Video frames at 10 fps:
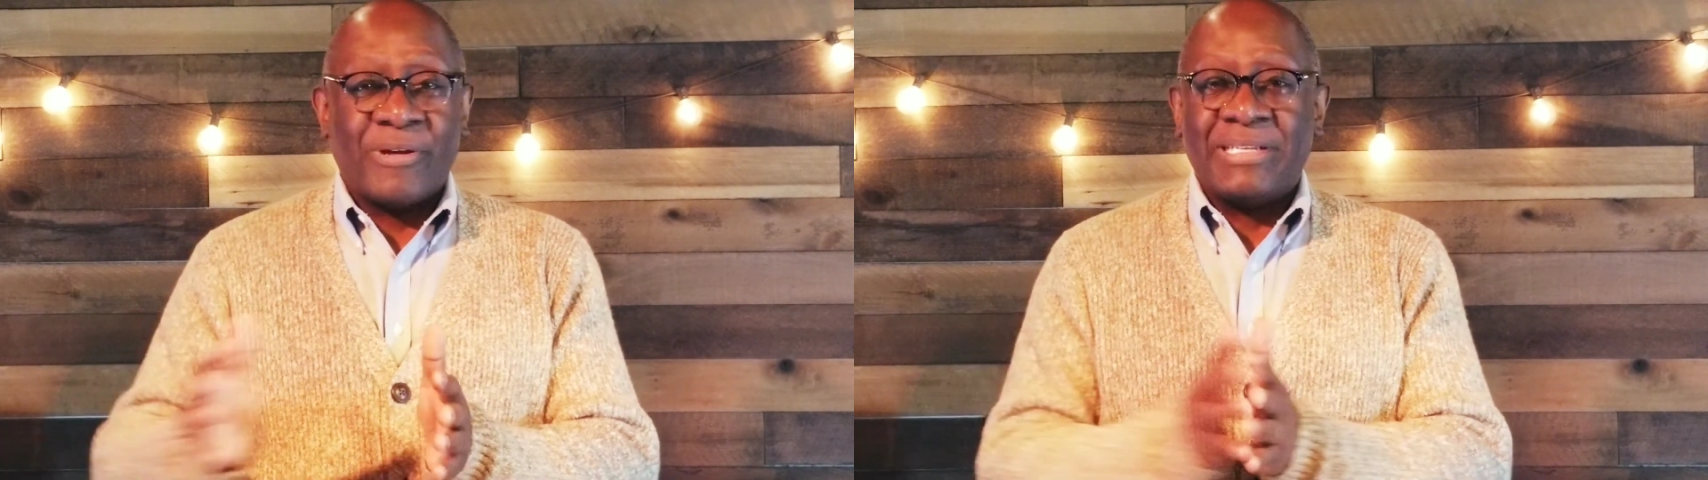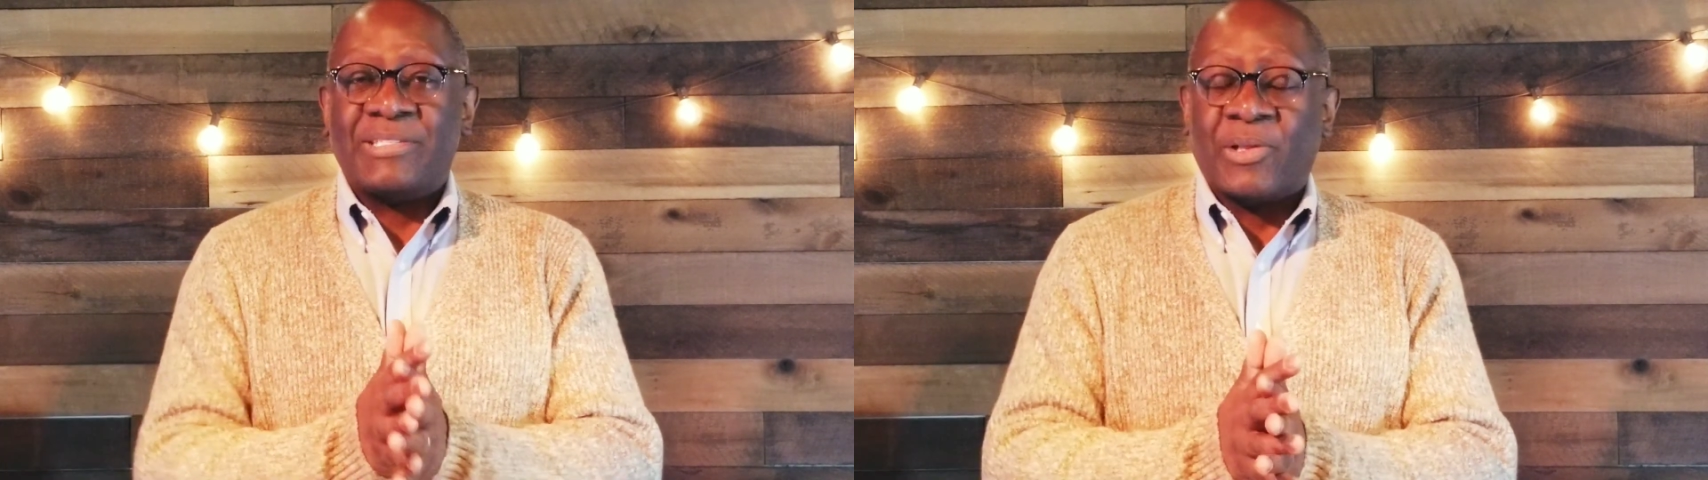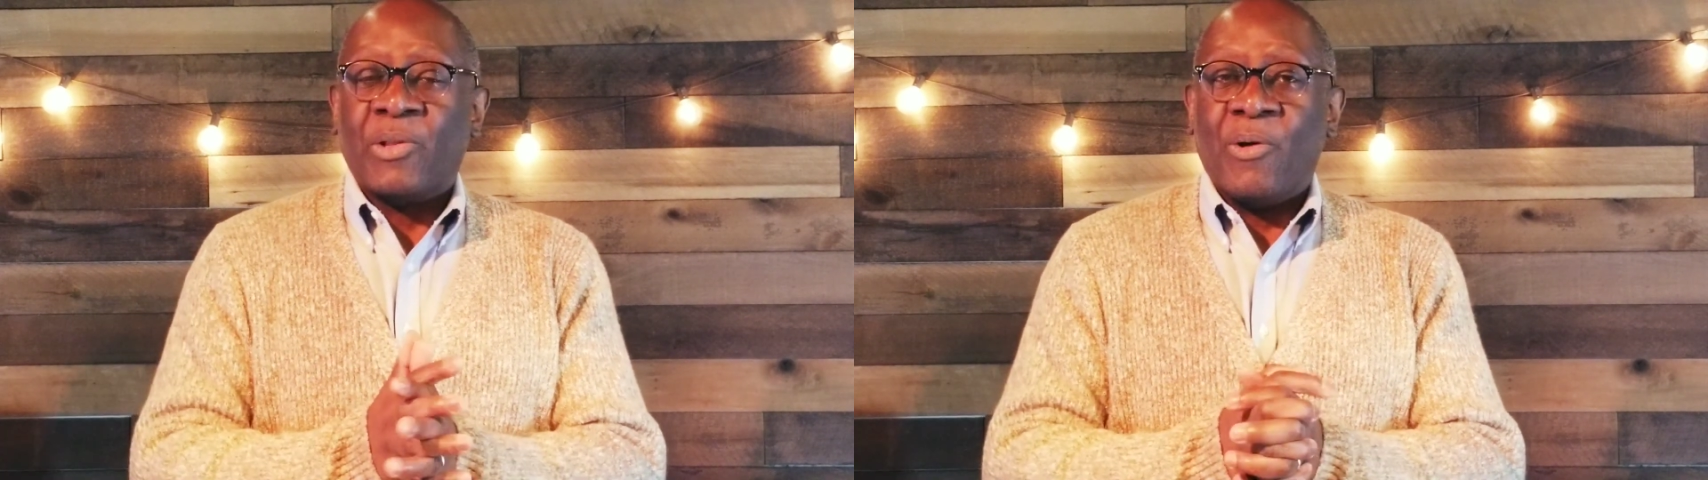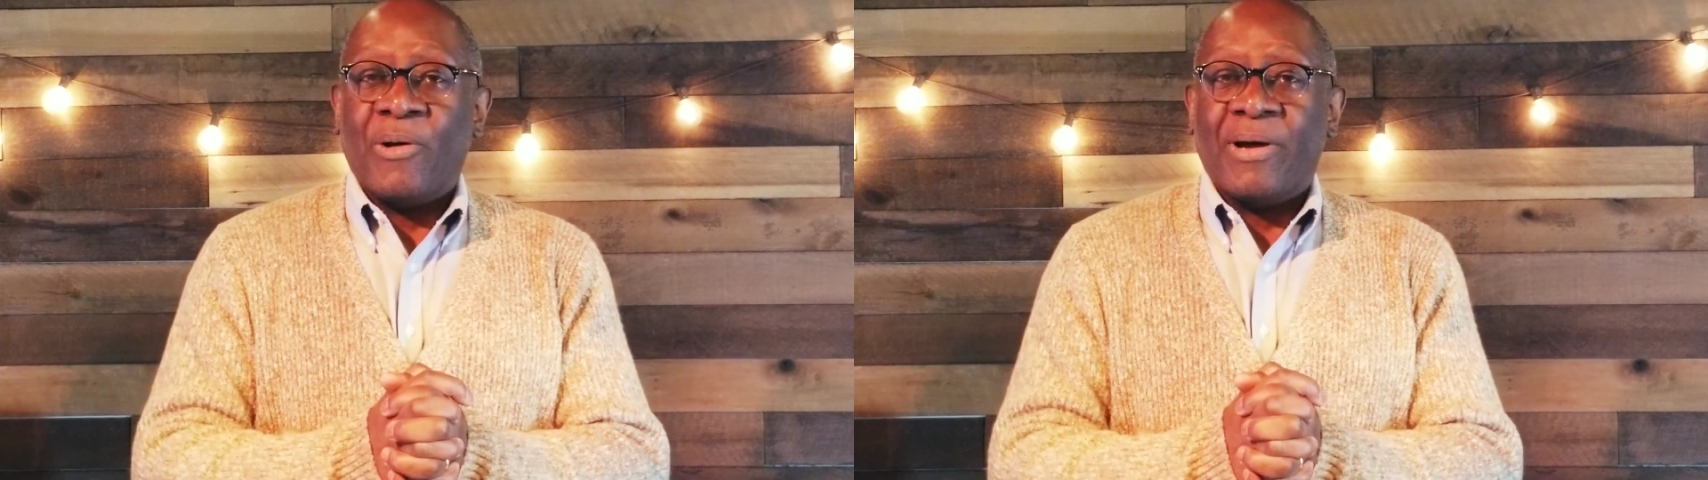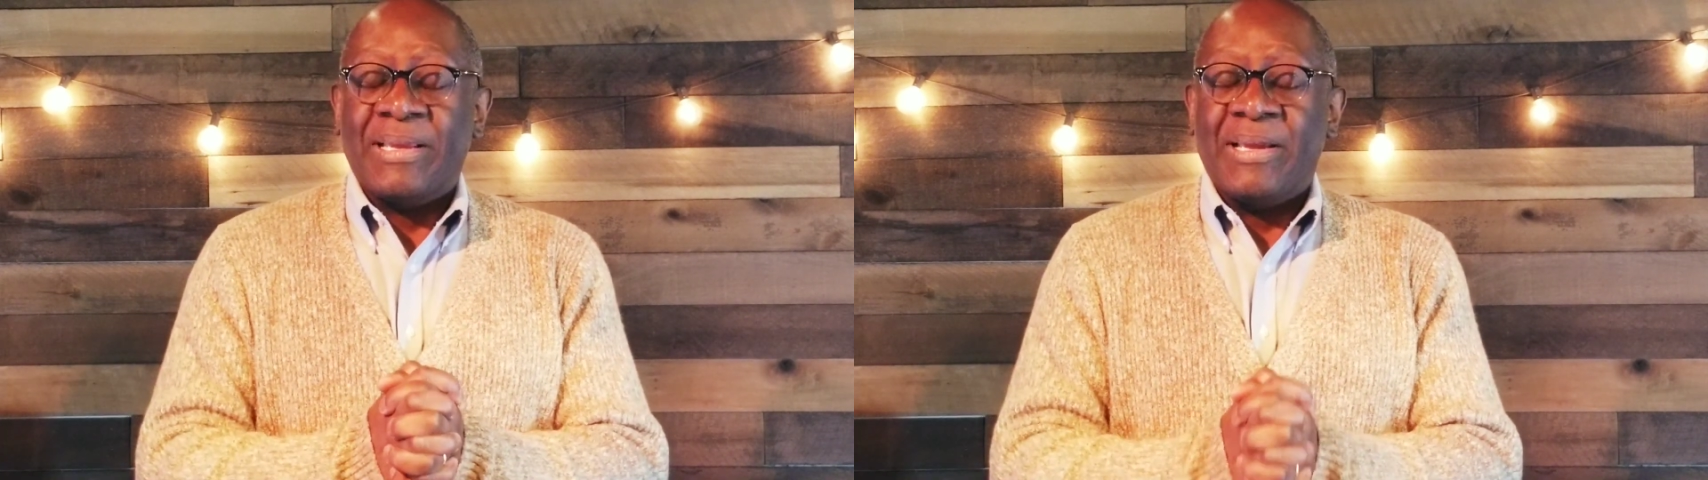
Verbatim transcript: Praise the Lord.